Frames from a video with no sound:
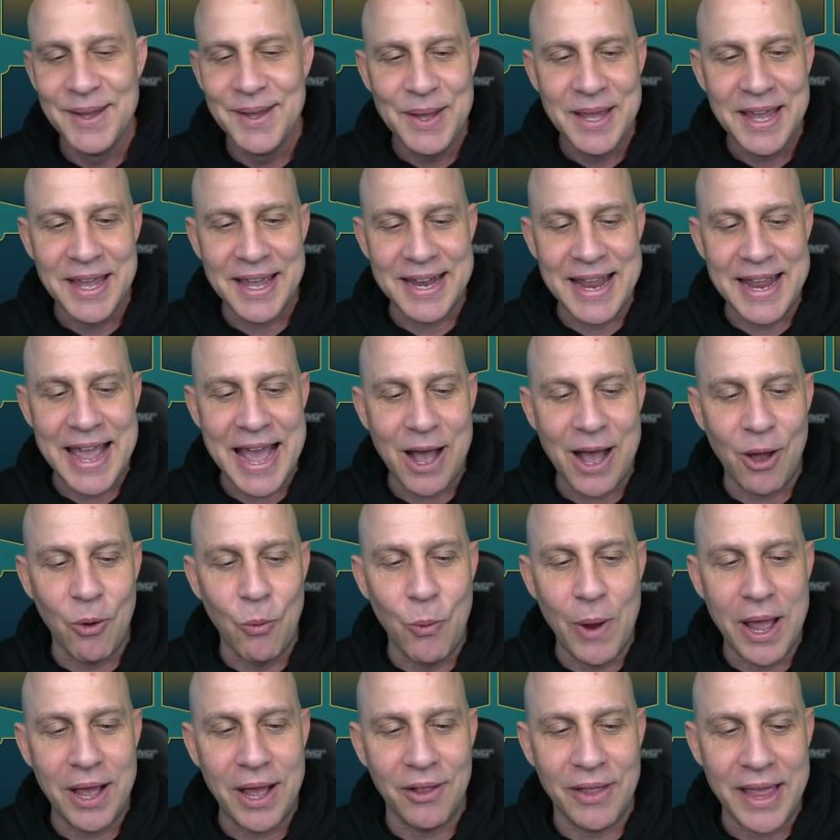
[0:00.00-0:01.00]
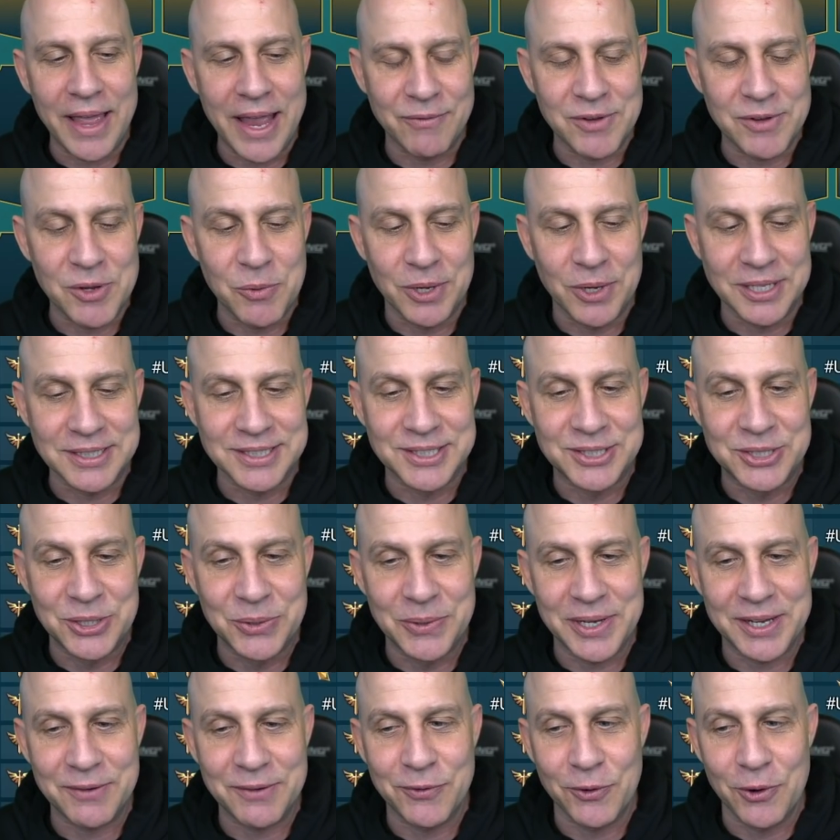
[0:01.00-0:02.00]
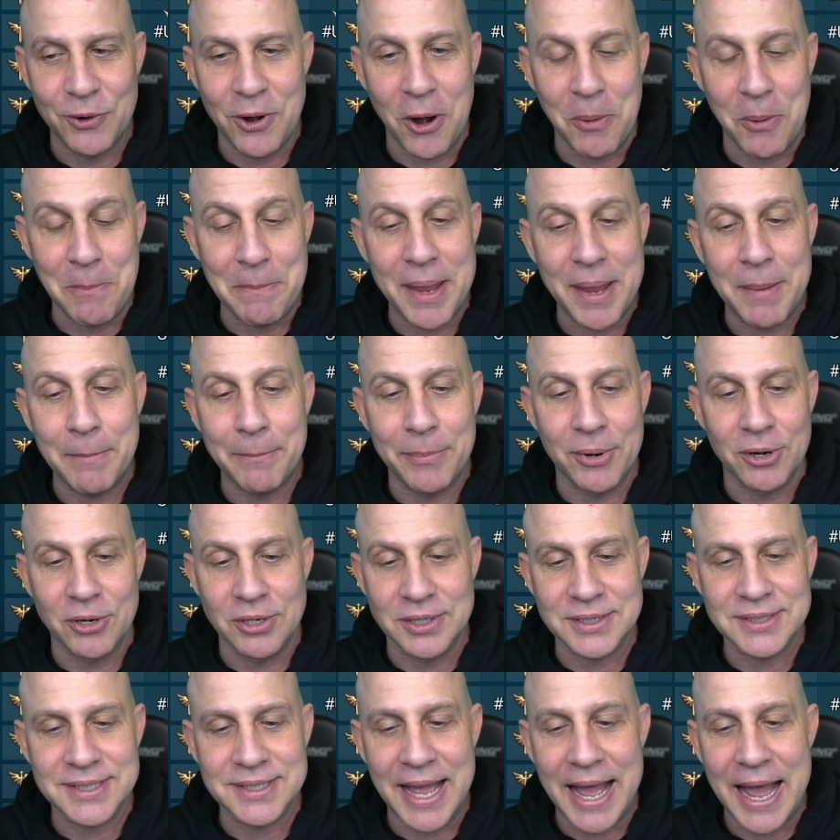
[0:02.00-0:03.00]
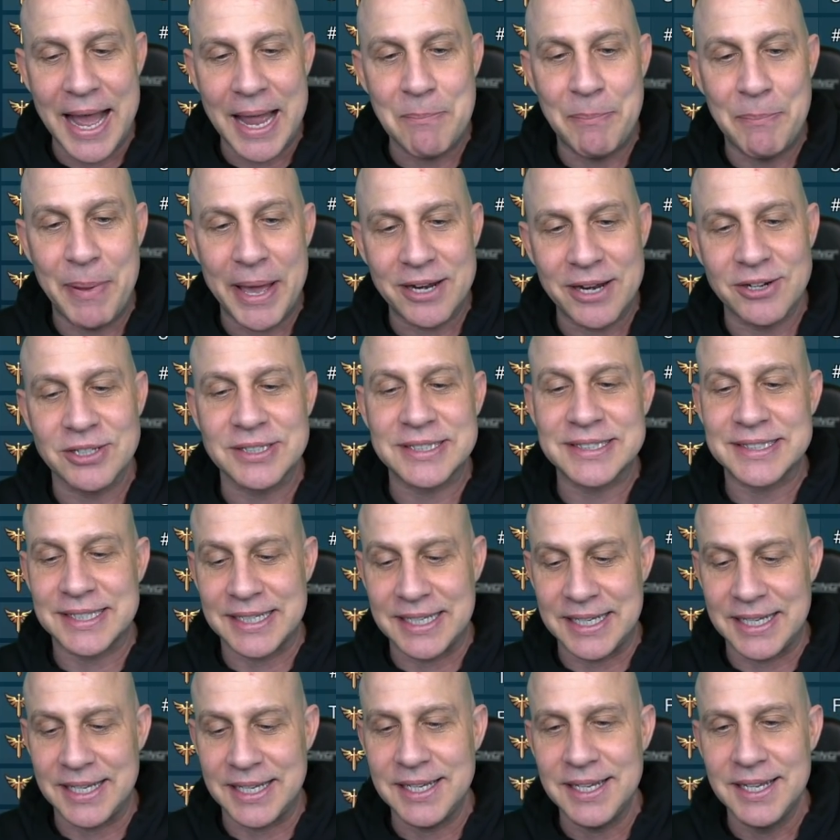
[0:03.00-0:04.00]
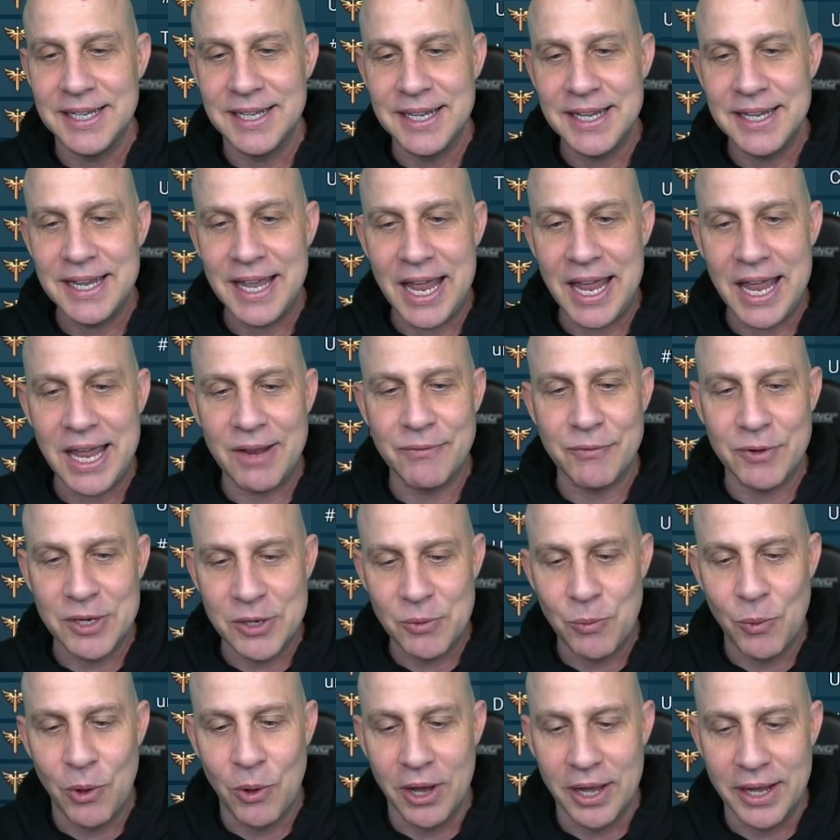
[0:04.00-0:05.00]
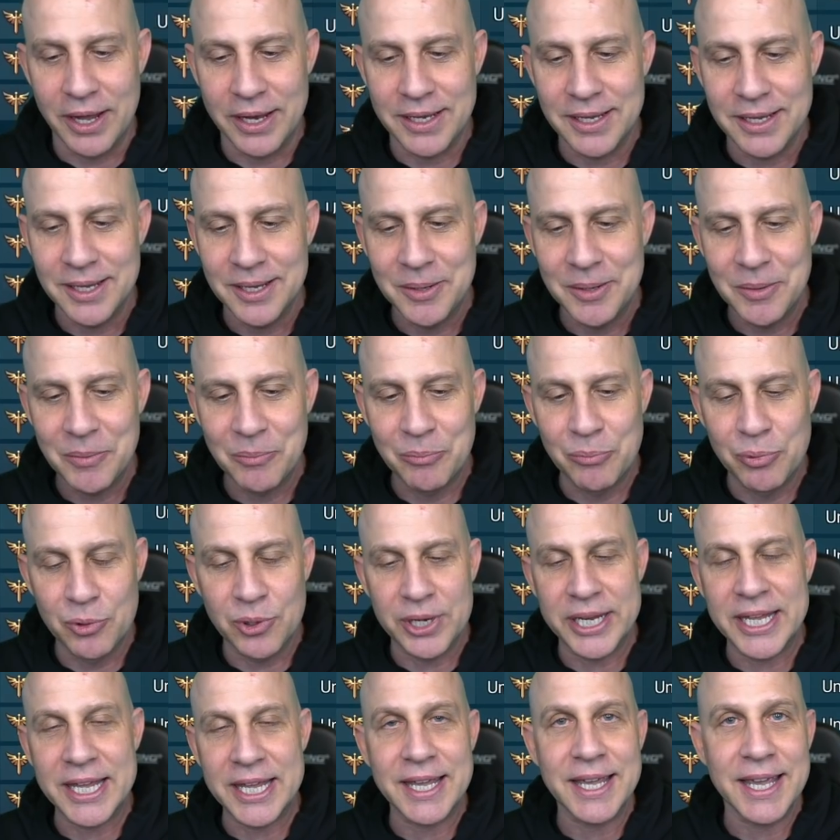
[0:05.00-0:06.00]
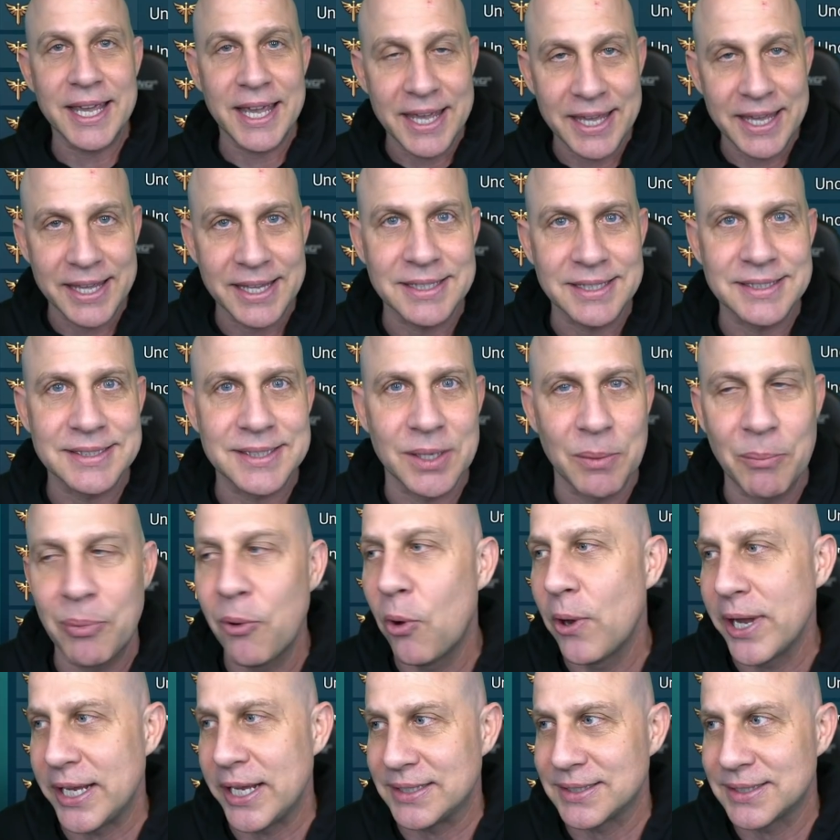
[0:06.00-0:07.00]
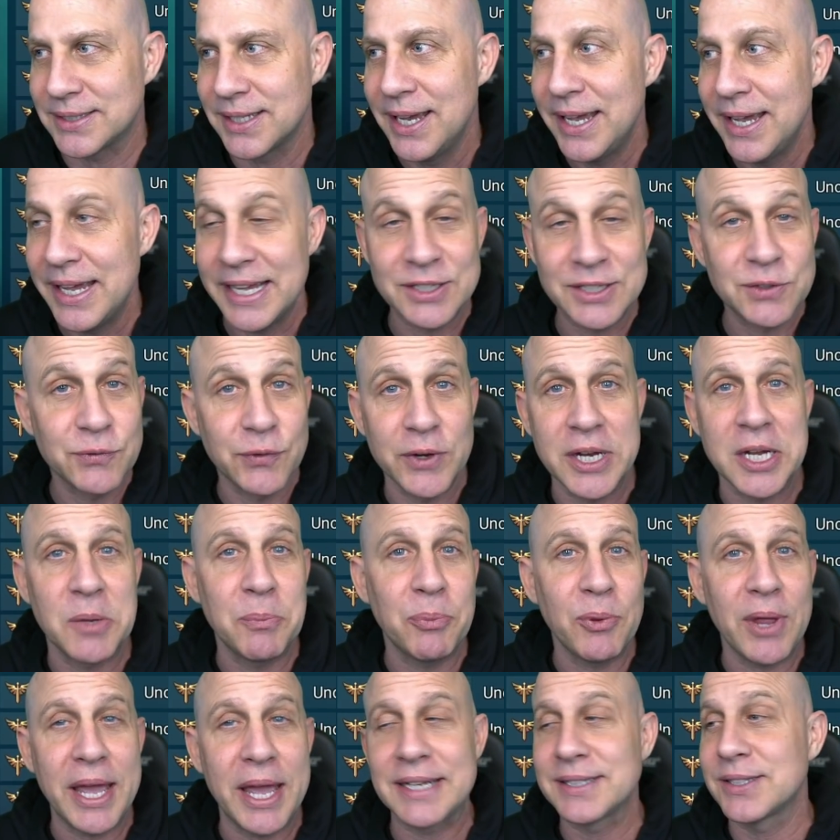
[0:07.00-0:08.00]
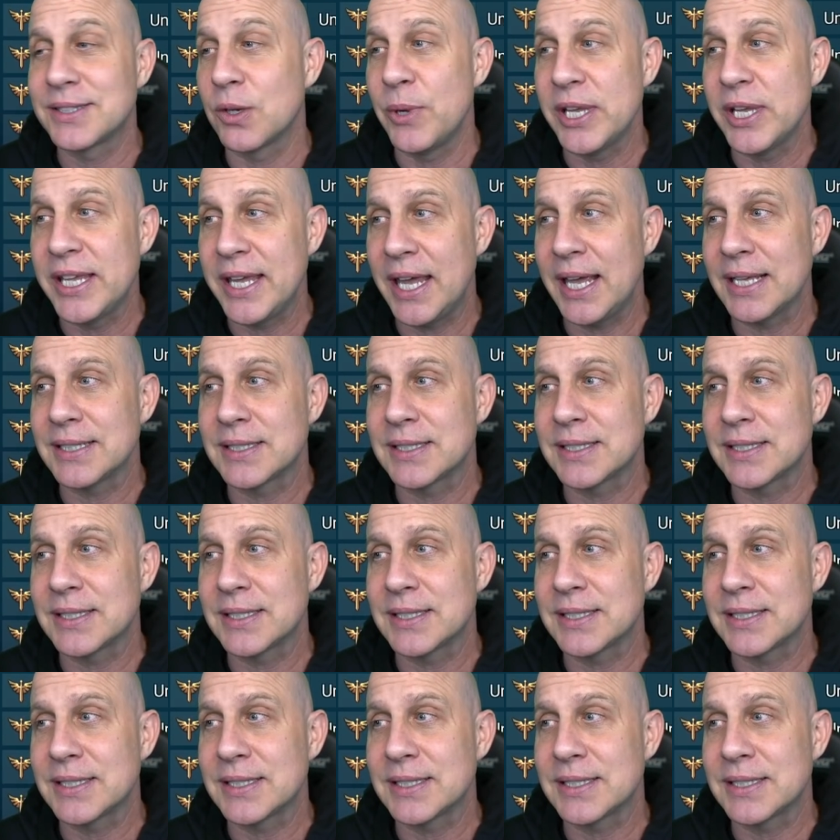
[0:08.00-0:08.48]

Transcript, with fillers: and how well everyone's doing for our members, I better see everyone bringing in some points. It's free to play, so we can't